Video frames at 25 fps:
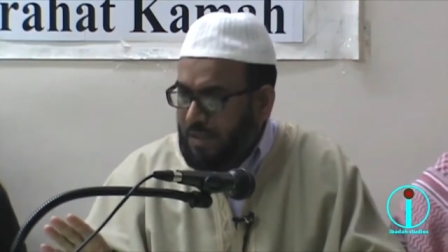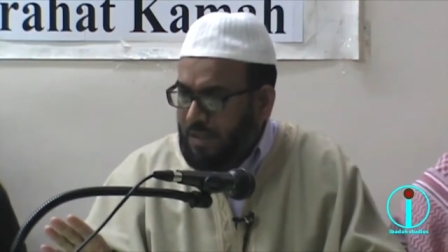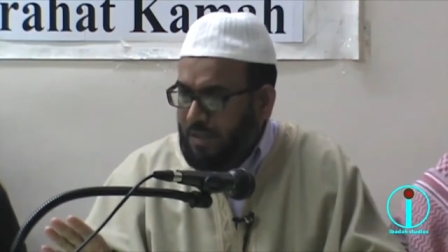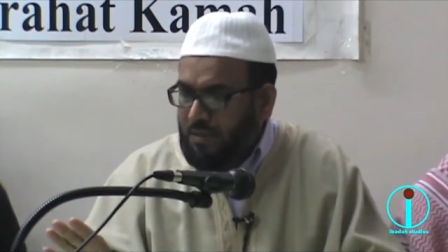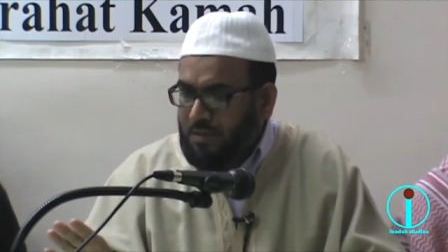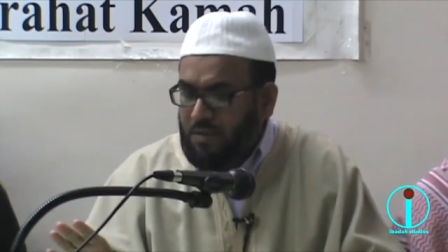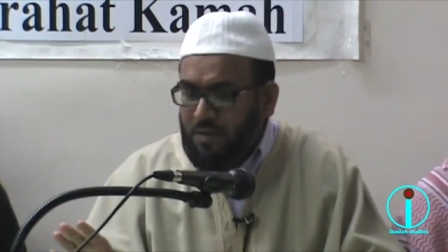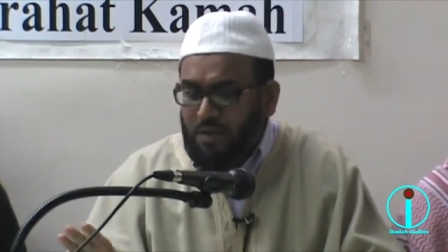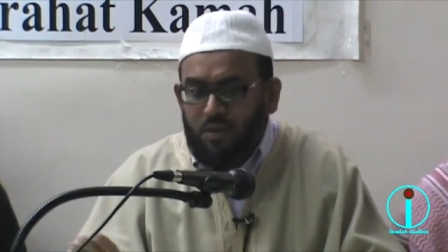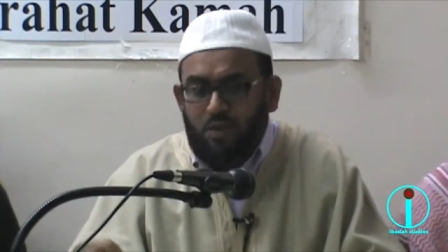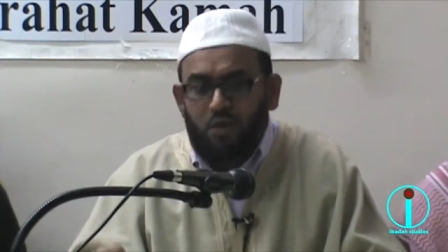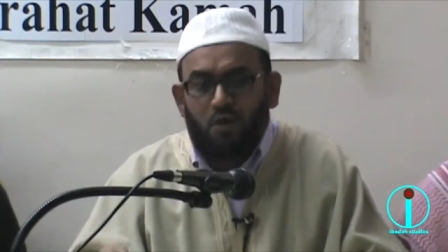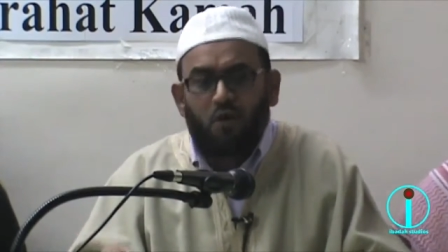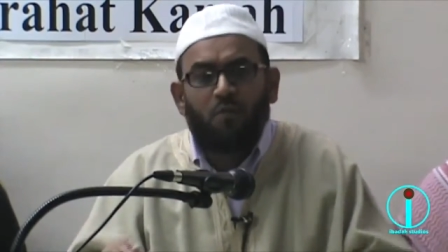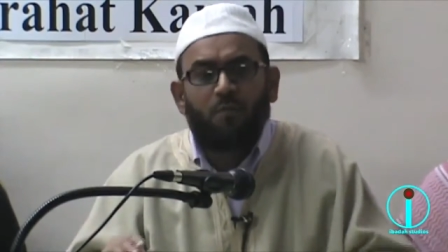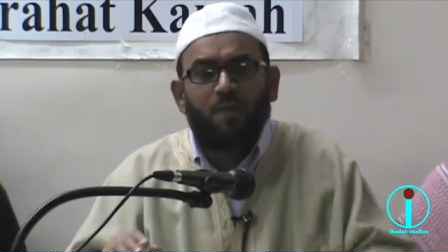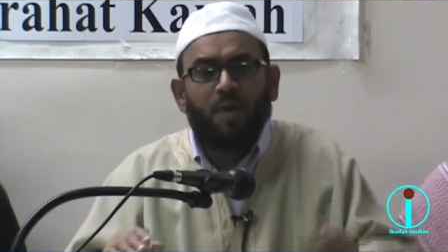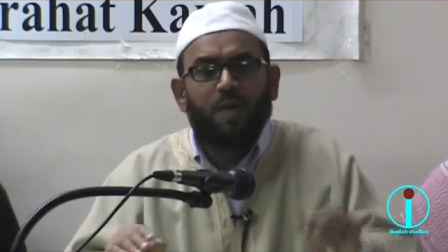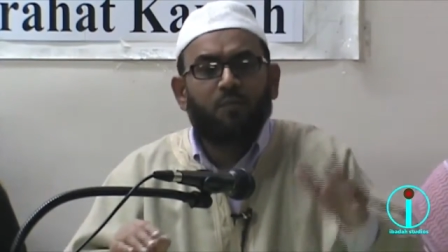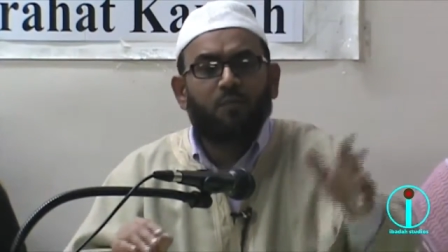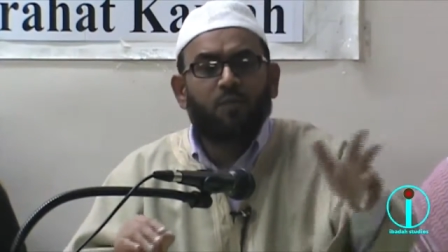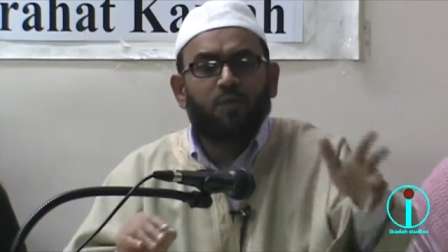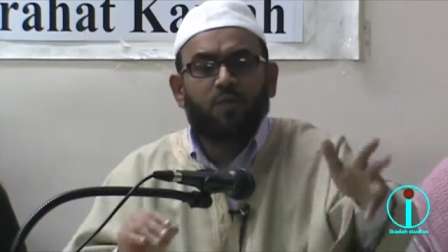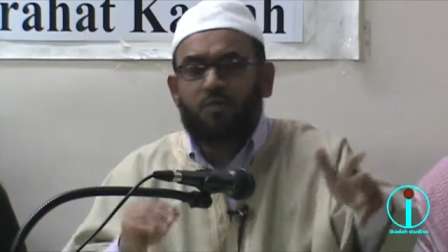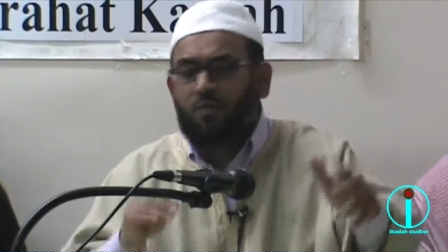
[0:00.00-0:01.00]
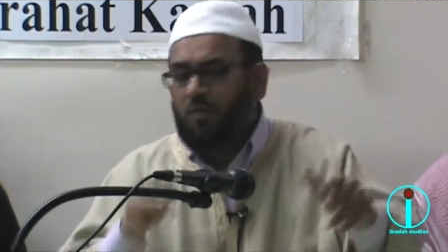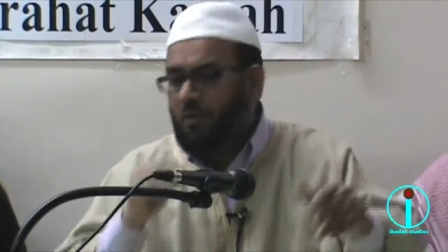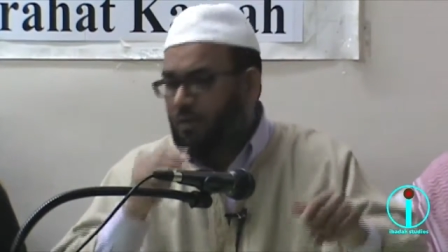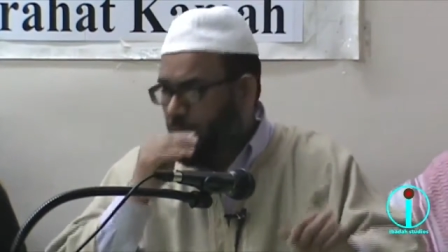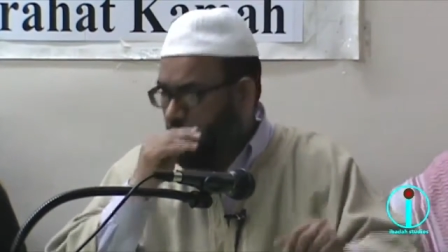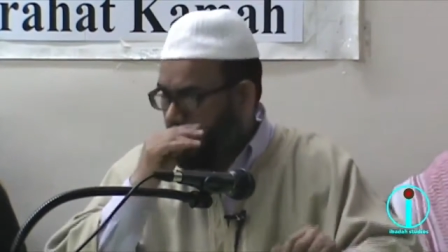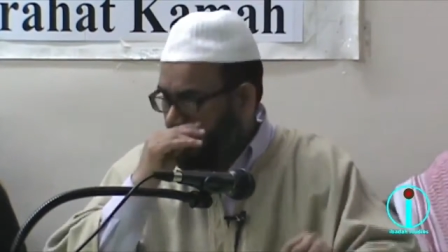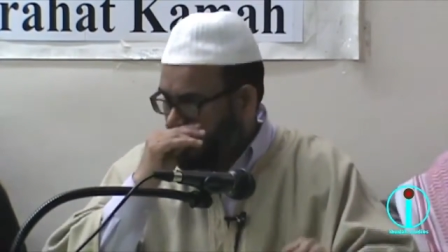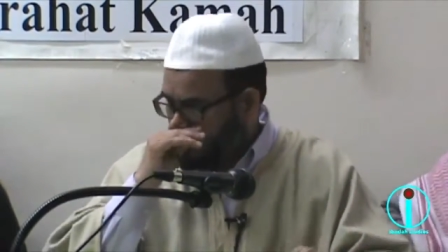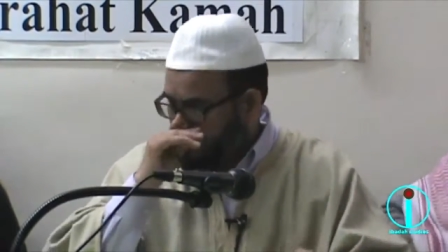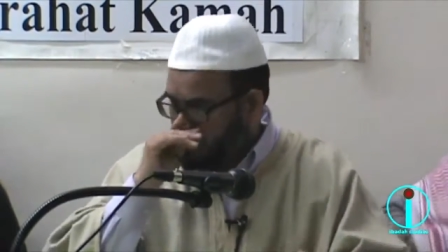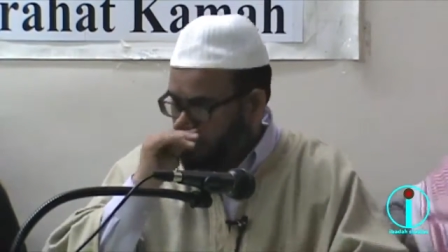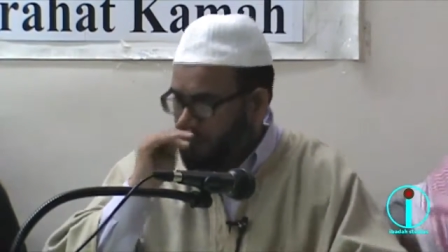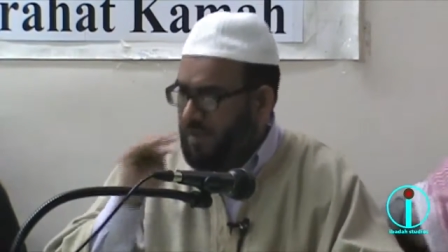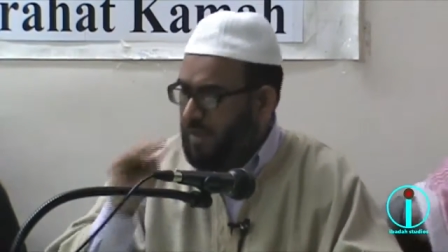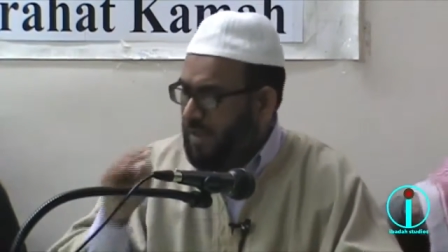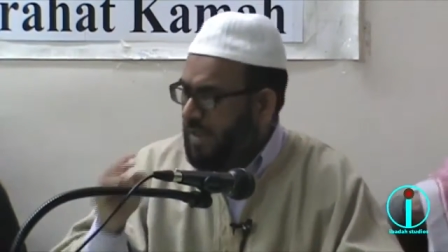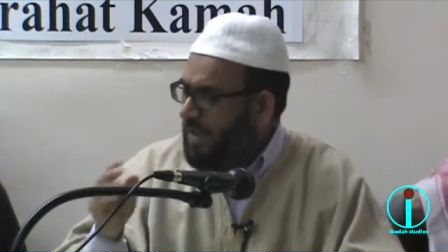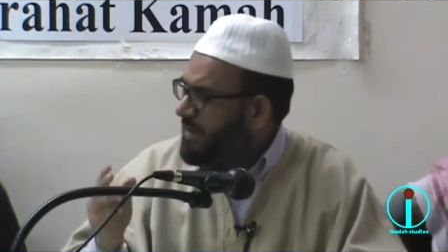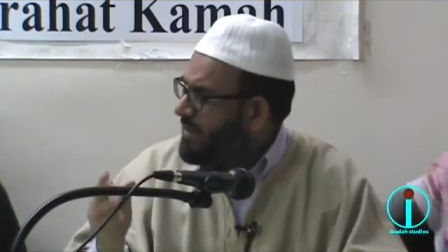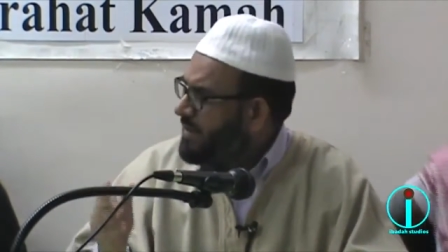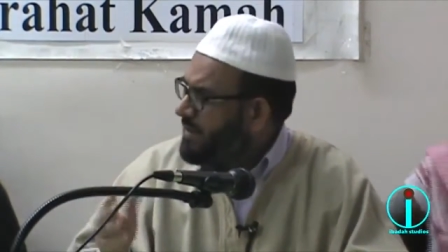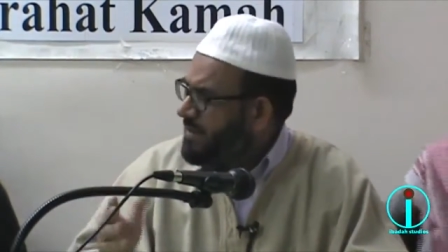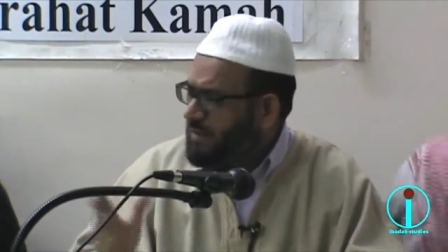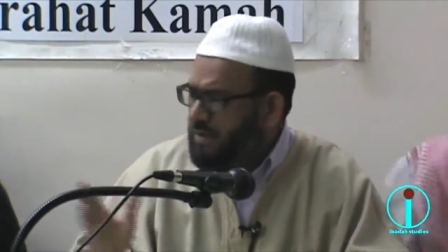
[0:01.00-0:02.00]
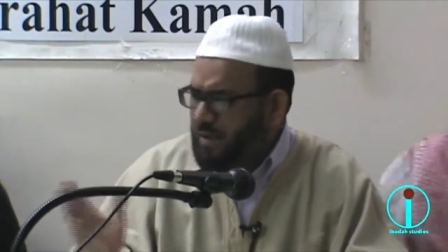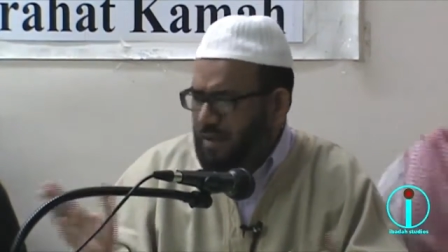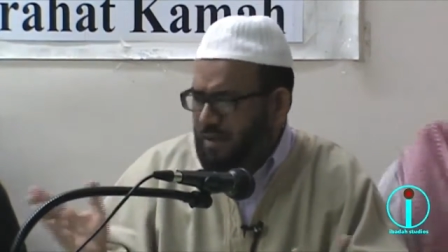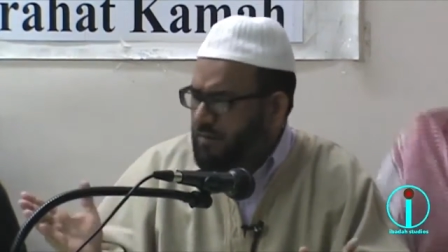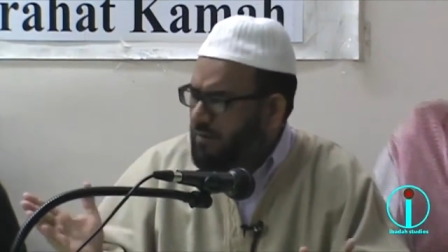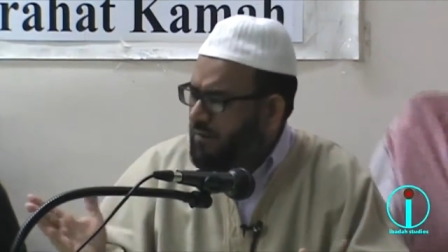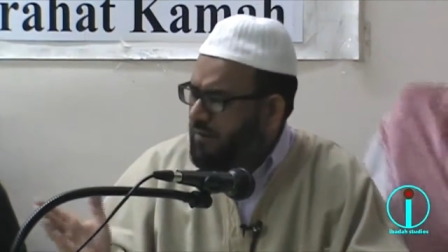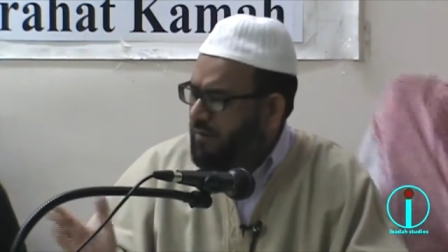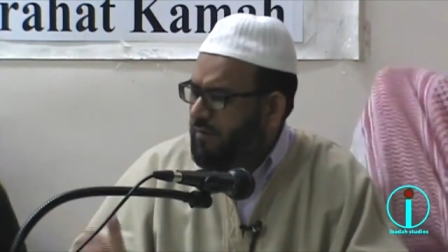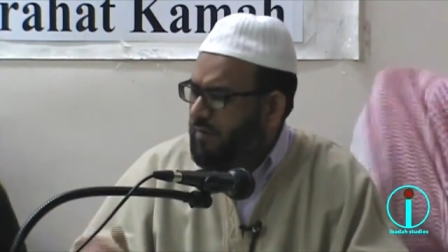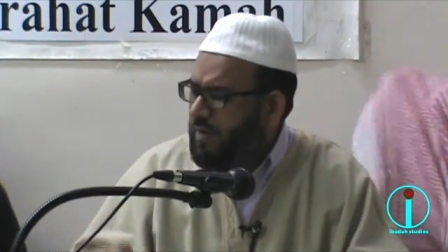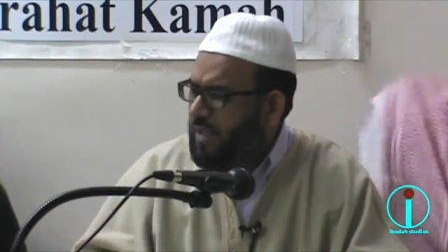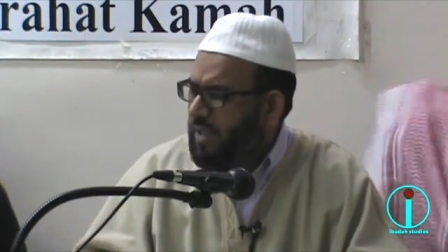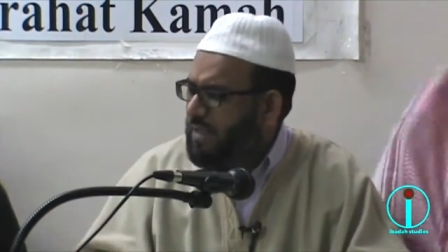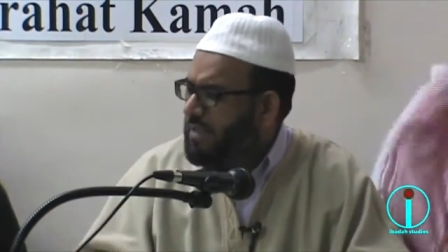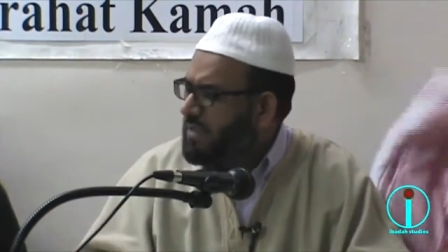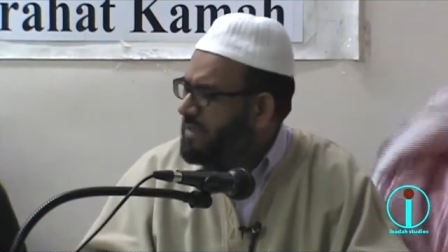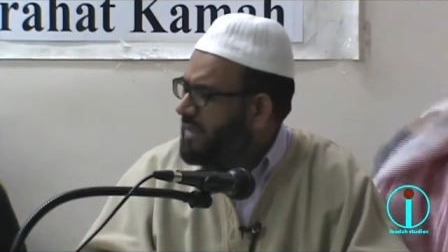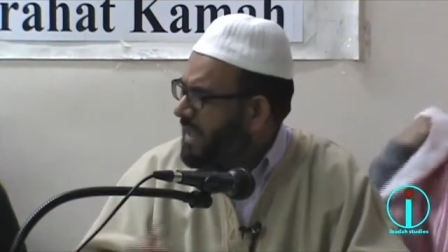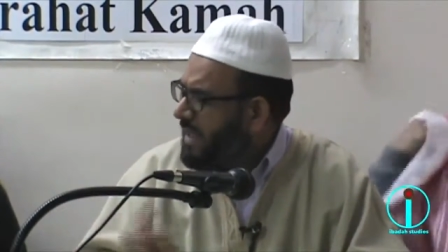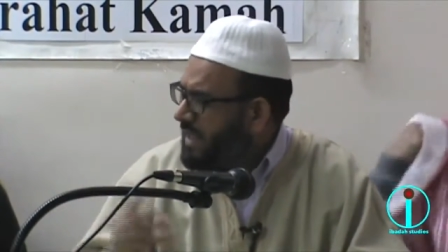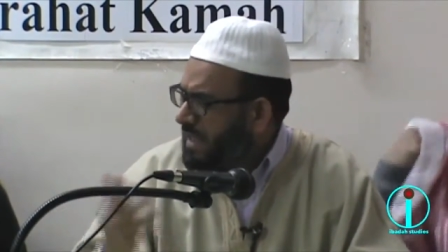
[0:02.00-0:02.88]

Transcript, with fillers: he said, Yo, man, what's going on? Right? There's nothing wrong with that. It's